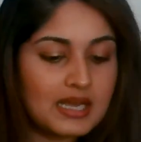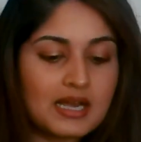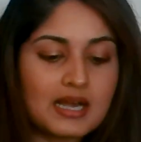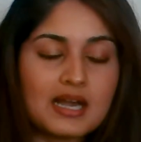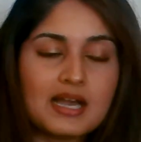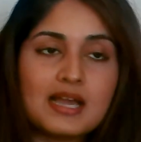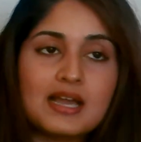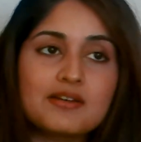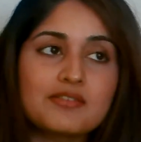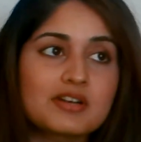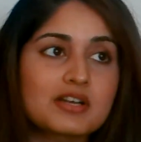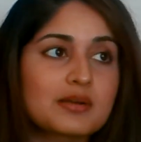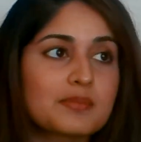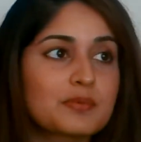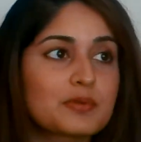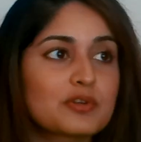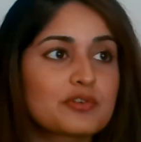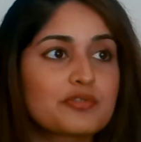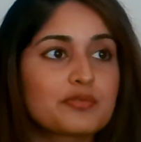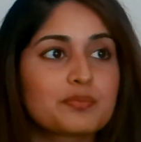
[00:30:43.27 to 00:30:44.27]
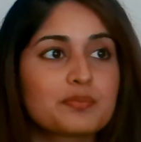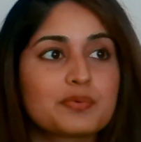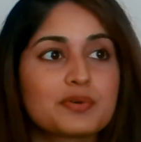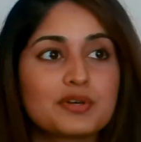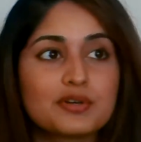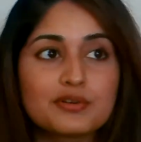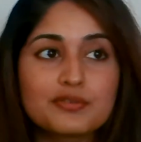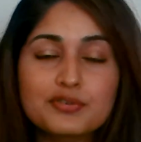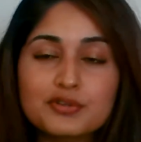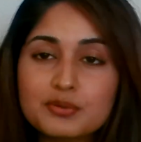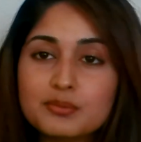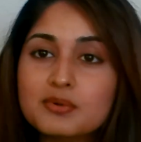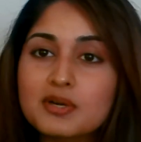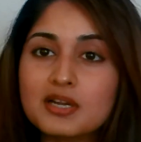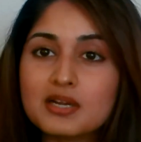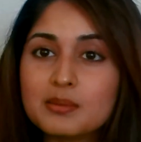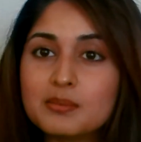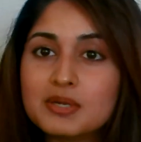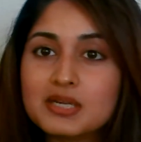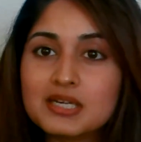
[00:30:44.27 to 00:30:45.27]
I have a couple of perfume
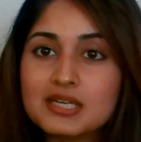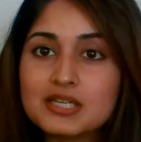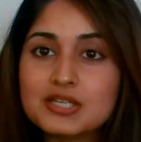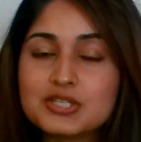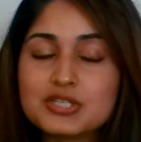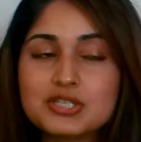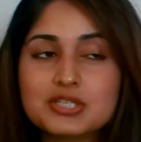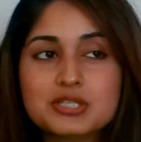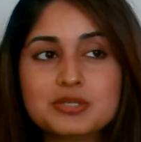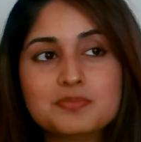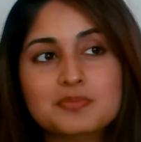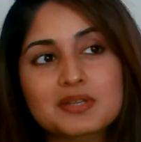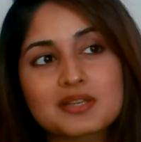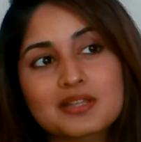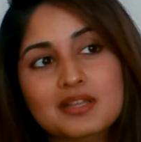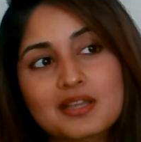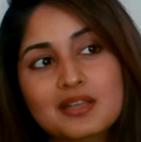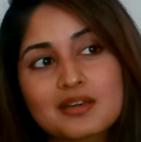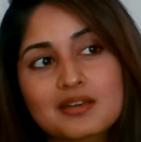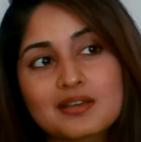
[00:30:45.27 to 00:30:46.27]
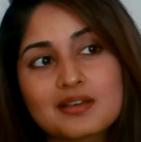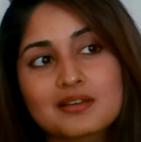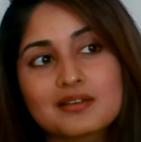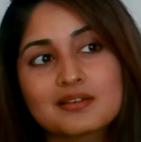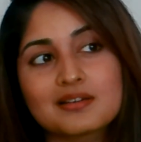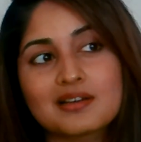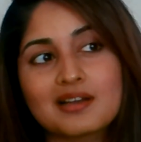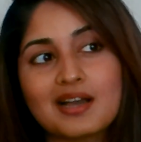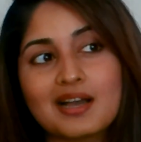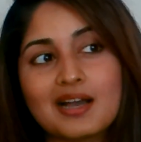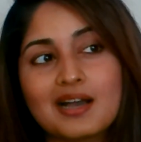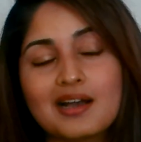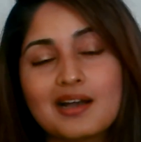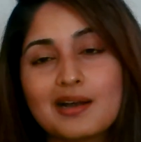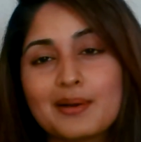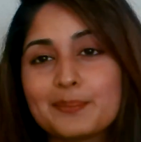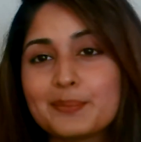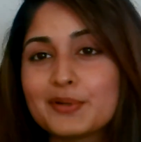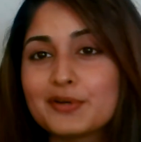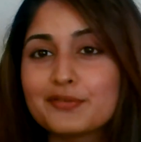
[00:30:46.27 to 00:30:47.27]
recommendations but then
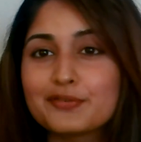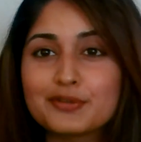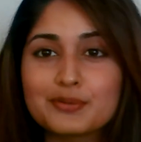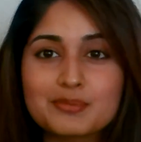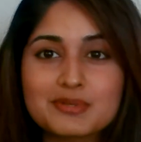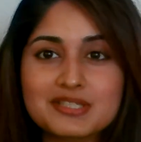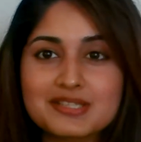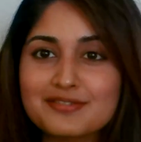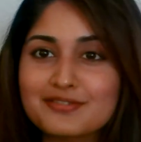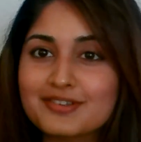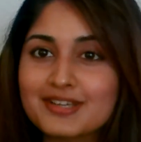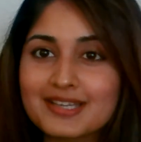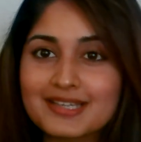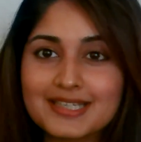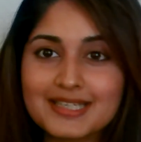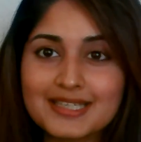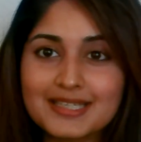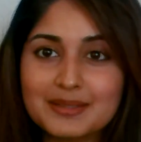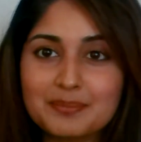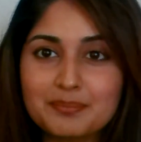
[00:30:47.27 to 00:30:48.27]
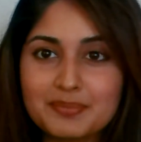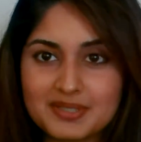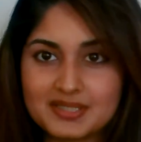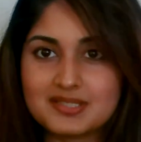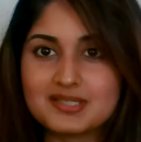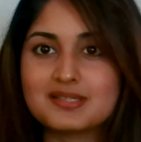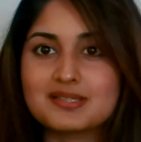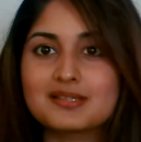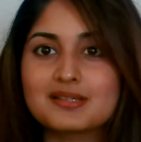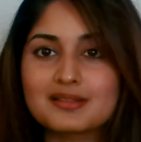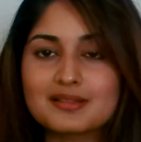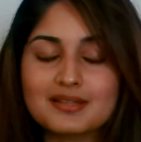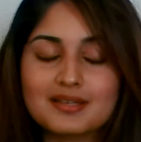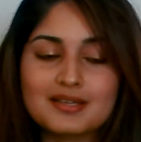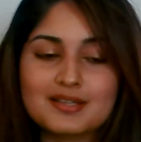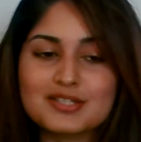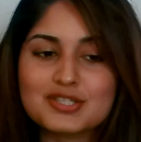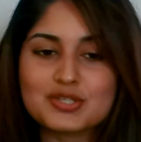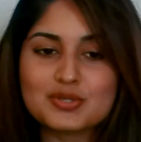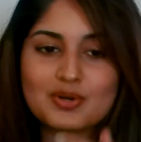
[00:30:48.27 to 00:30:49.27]
uh, perfume is a very personal
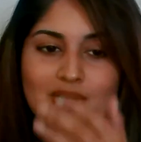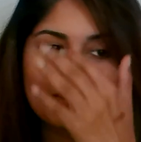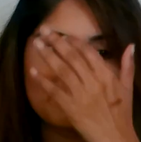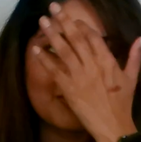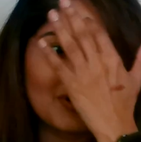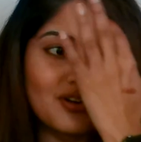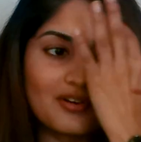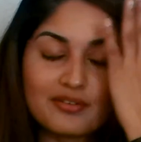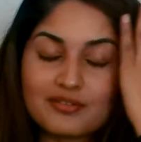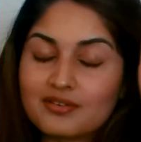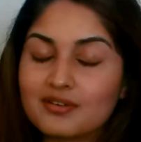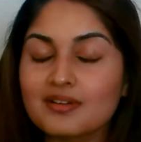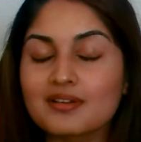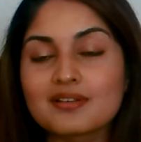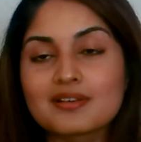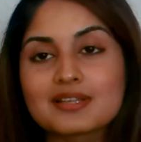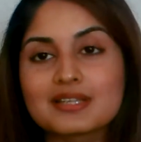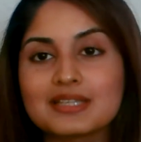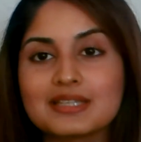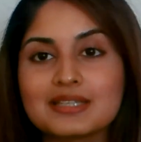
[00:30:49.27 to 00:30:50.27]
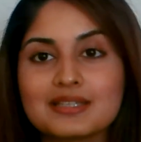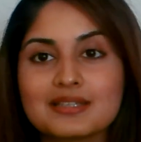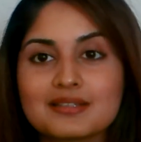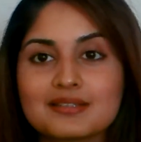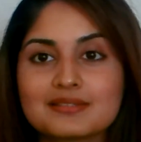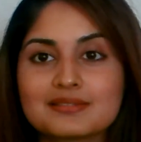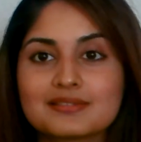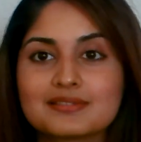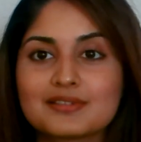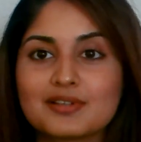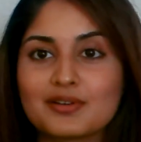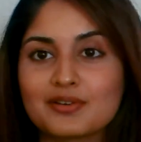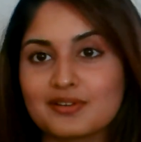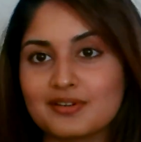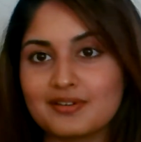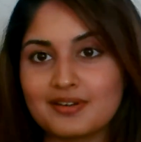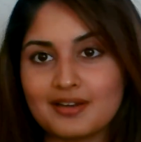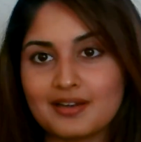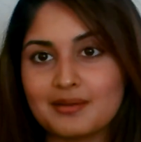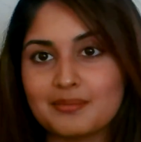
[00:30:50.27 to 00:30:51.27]
thing so I'm not really gonna
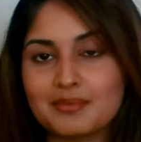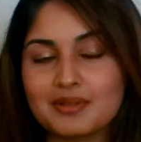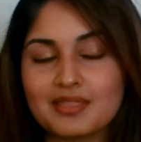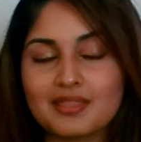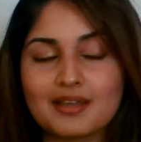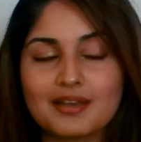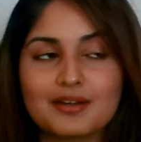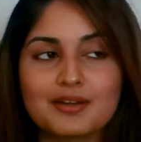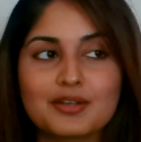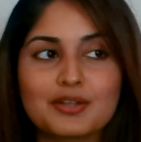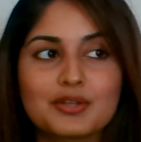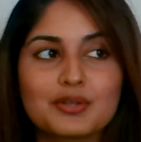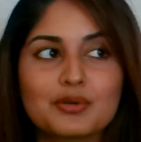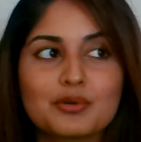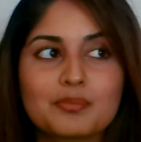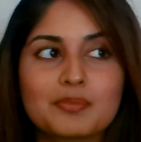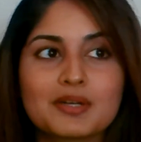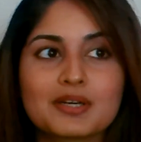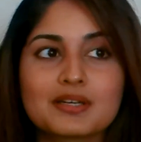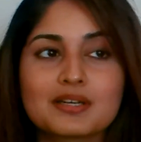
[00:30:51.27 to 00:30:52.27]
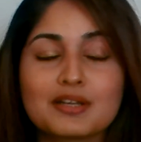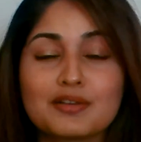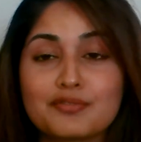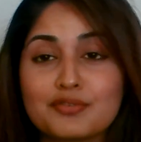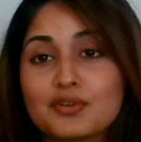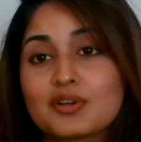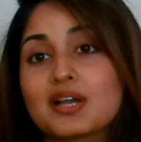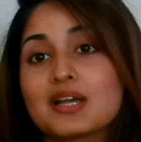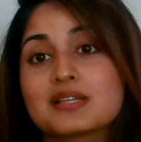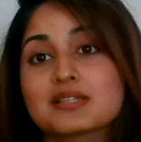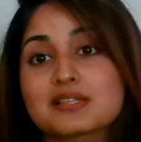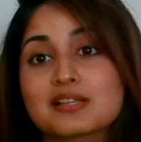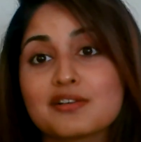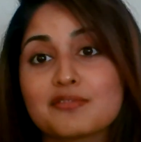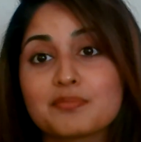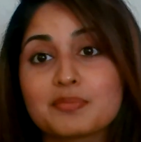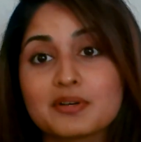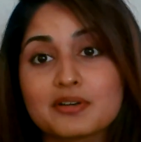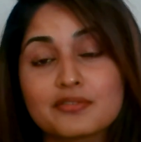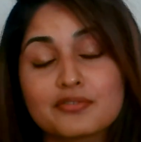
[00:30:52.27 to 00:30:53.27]
recommend that to you but if you guys
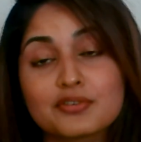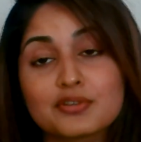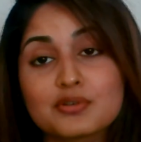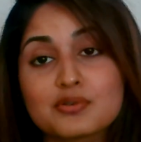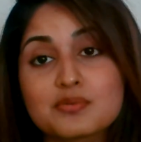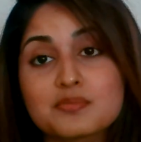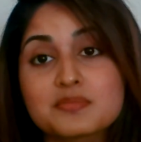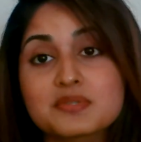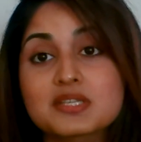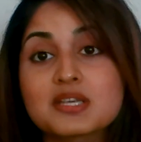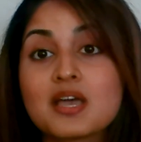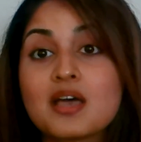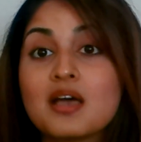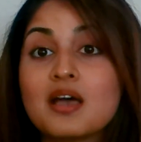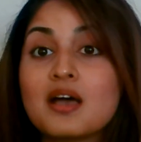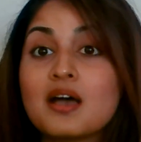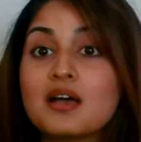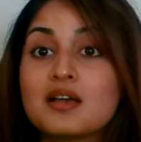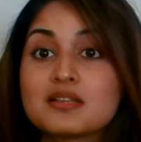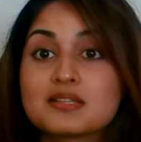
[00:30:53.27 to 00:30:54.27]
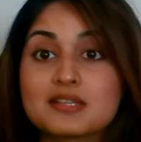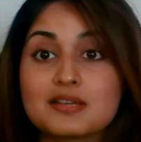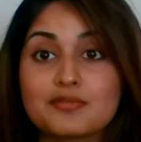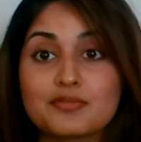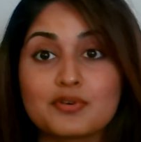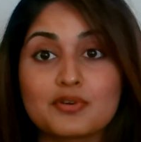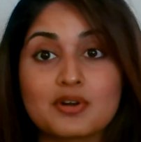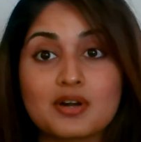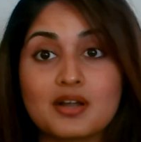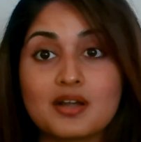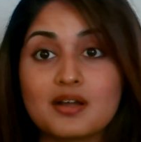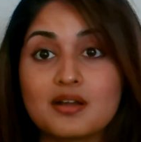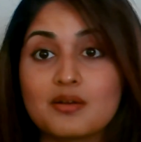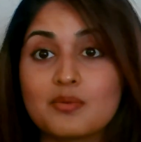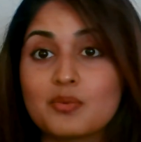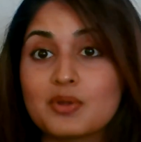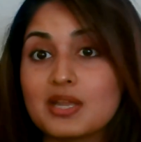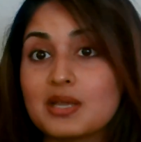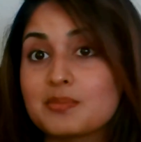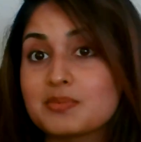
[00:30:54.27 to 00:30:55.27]
love perfumes, Sephora
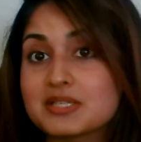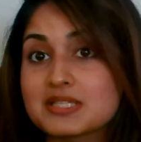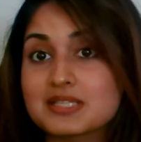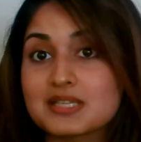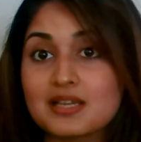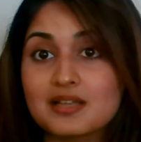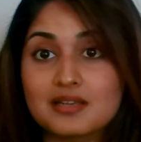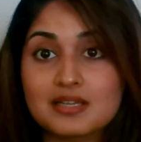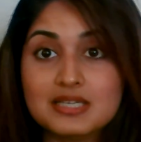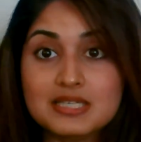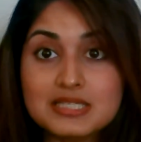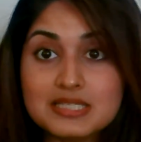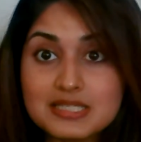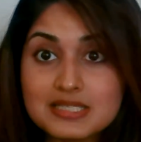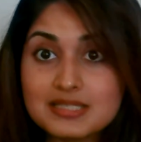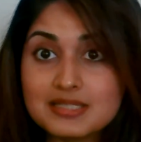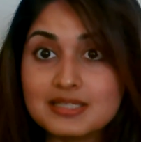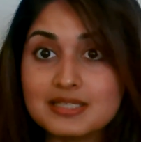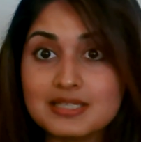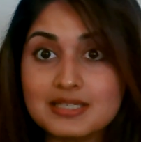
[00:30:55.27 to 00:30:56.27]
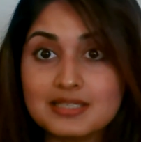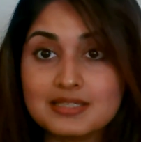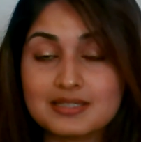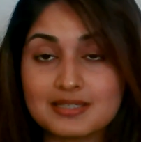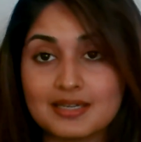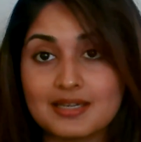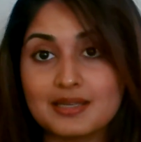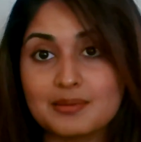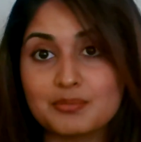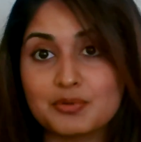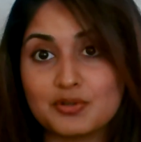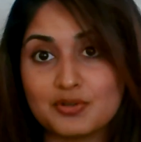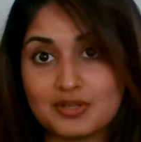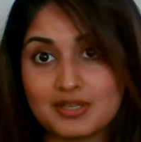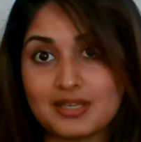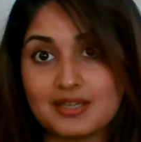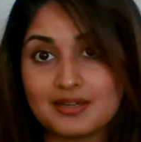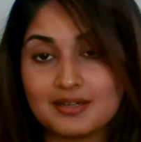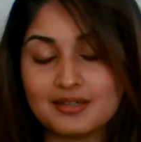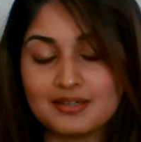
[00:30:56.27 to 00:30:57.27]
VIB sale is the time to
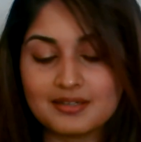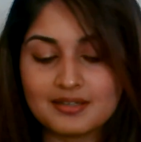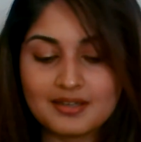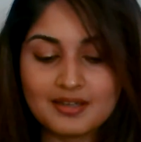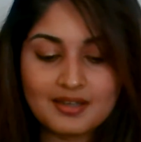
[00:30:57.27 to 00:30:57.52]
get it.